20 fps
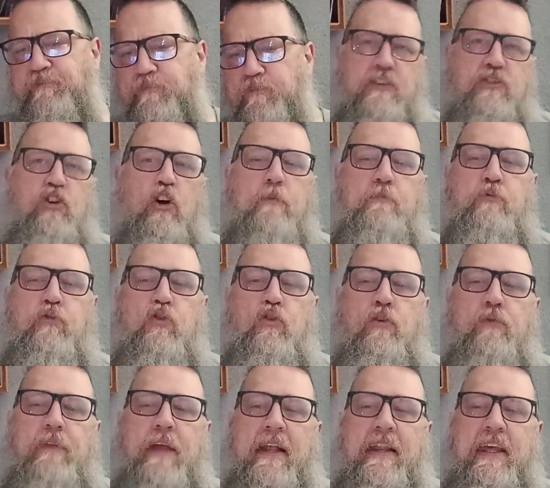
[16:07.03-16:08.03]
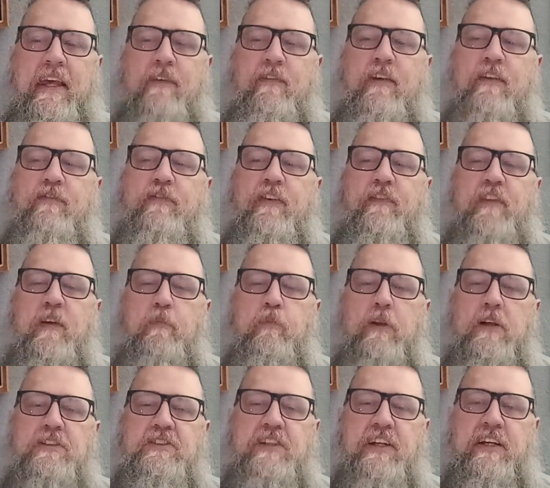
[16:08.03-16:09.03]
The song proved that even 50
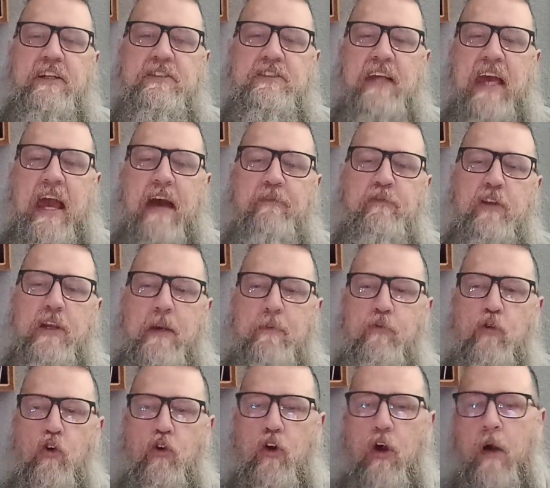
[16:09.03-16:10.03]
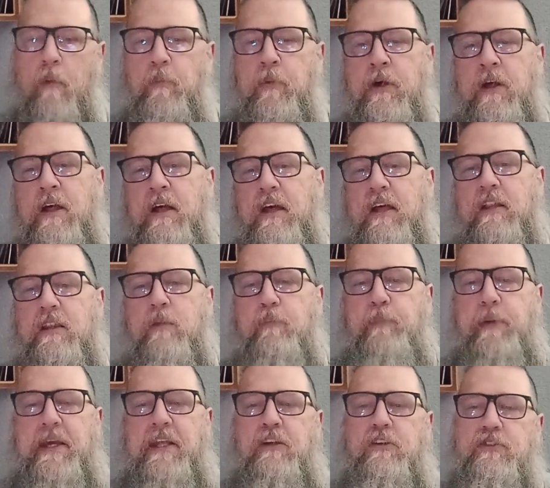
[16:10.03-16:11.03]
plus years after they broke up, the
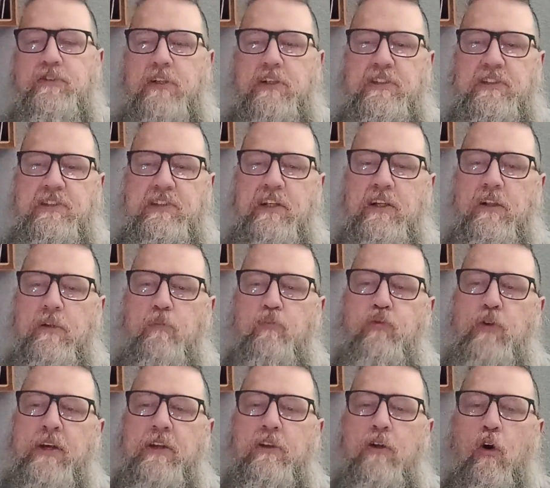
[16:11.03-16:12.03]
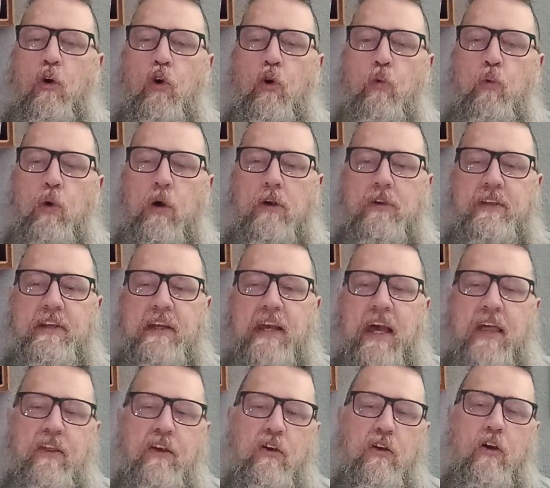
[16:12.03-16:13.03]
Beatles could still bring the whole world
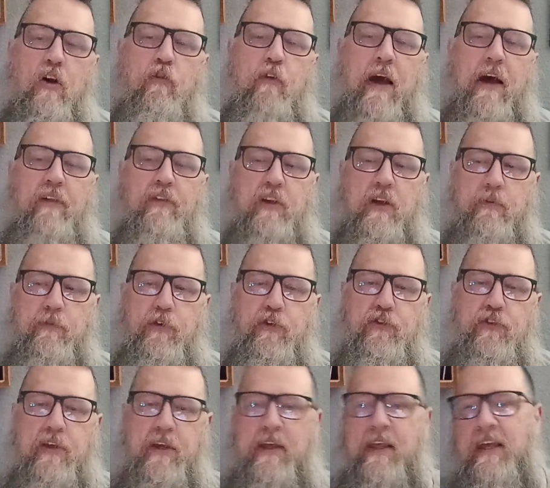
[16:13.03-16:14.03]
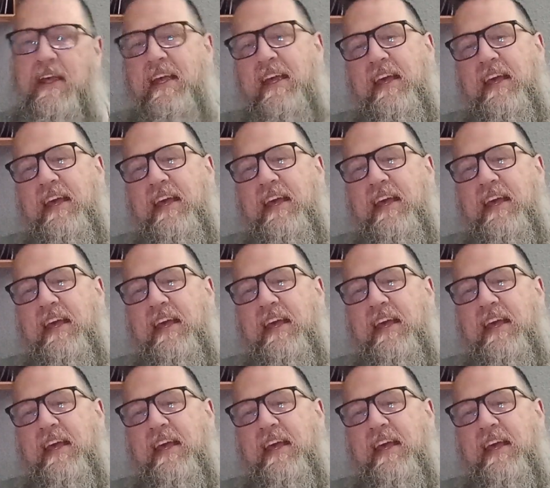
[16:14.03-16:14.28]
together around their music.